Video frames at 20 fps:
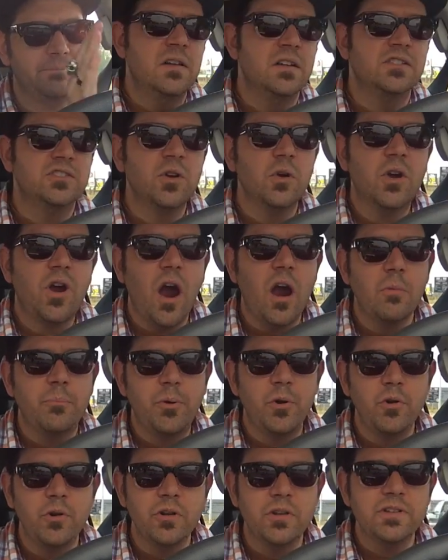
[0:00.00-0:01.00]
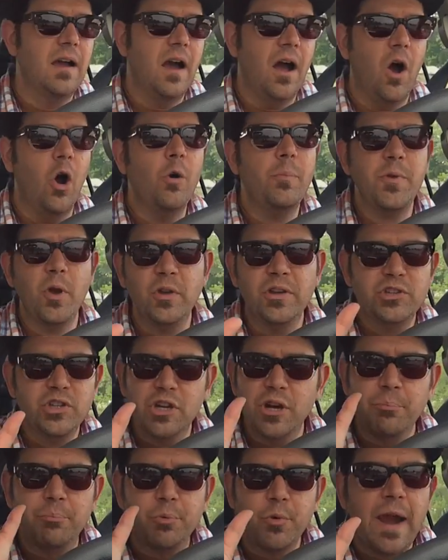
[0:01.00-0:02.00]
So carpoolers, hope you only took
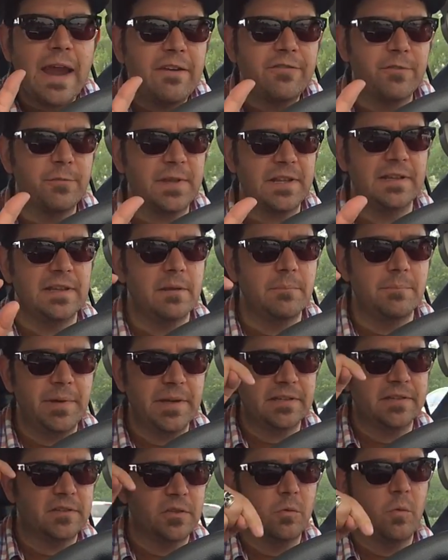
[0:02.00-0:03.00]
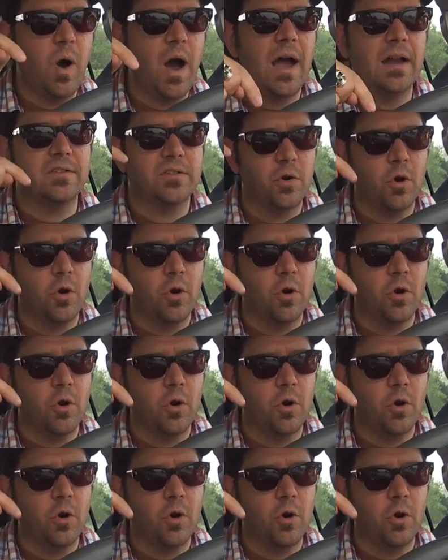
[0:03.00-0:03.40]
a break from the Olympics to watch